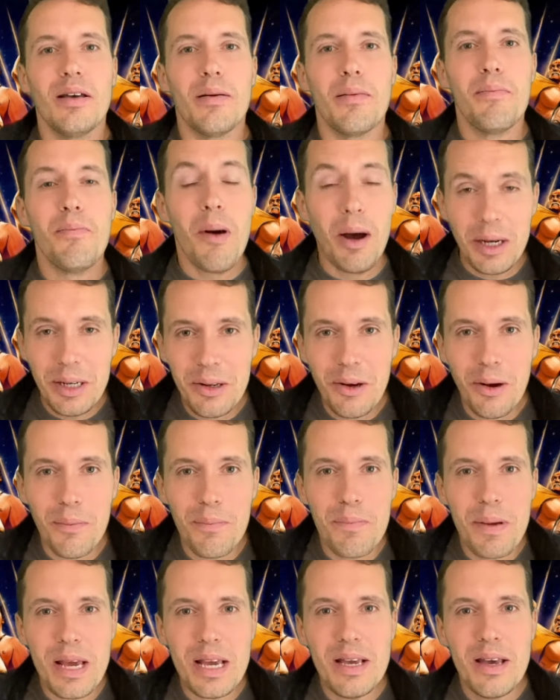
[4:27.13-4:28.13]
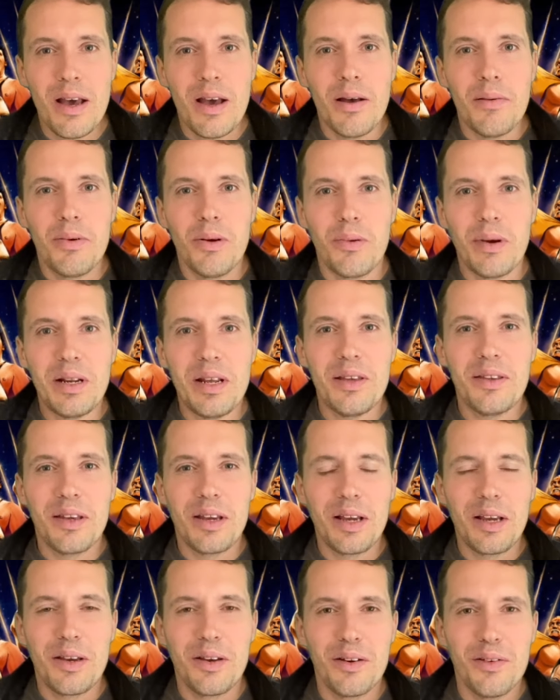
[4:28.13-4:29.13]
Might not be, but when you
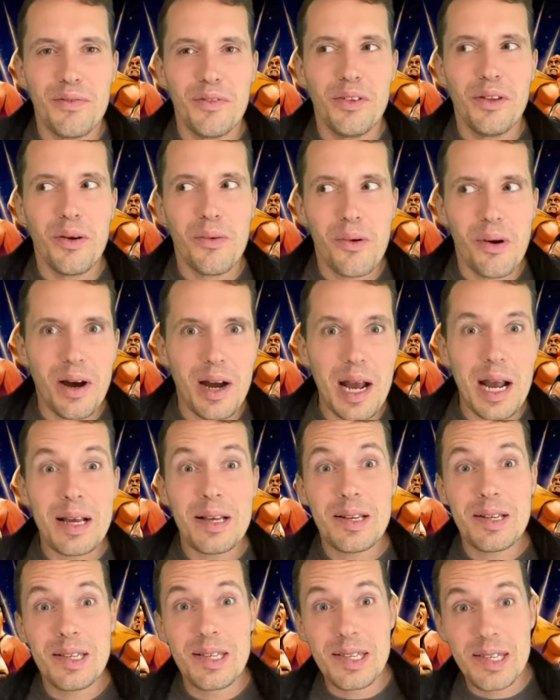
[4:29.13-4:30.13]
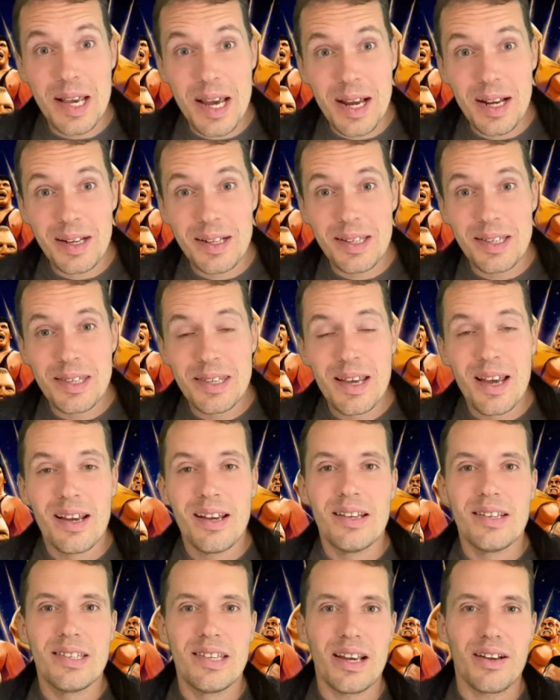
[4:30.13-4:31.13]
think of the Wyatt Sicks,
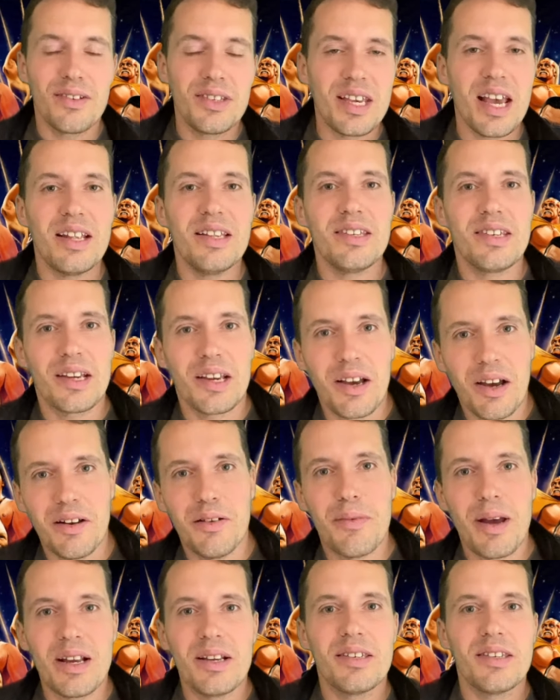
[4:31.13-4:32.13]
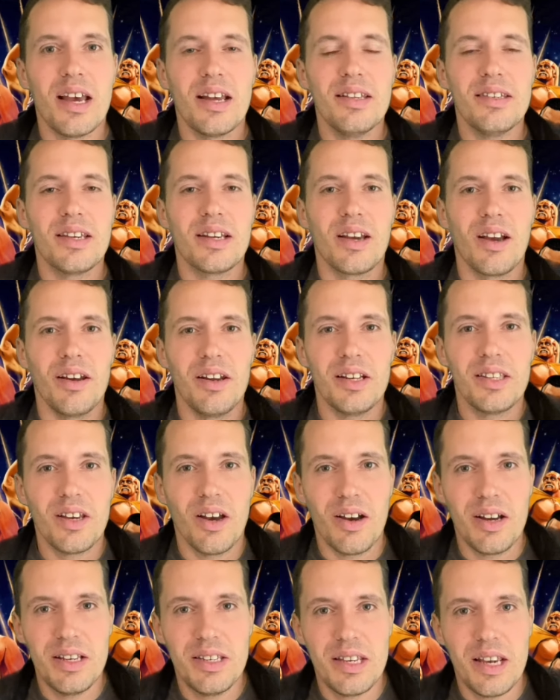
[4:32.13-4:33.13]
Sixth Sense, it kind of makes sense, it kind of
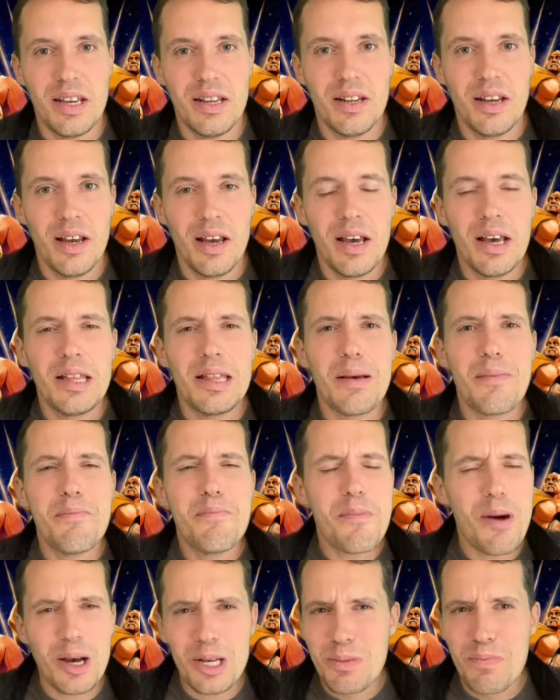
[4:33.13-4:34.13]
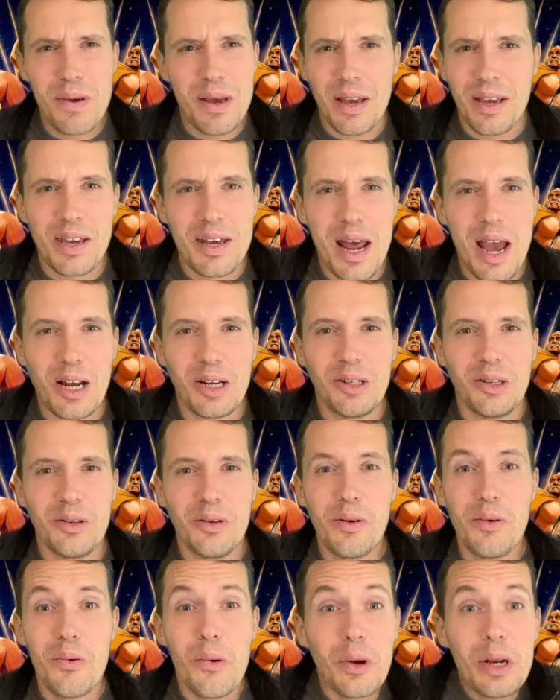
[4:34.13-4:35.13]
ties in. There must be a connection.
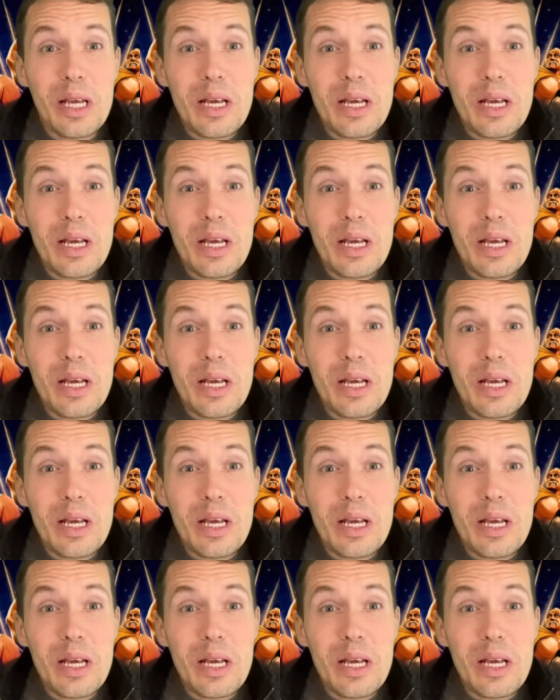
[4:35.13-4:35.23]
What do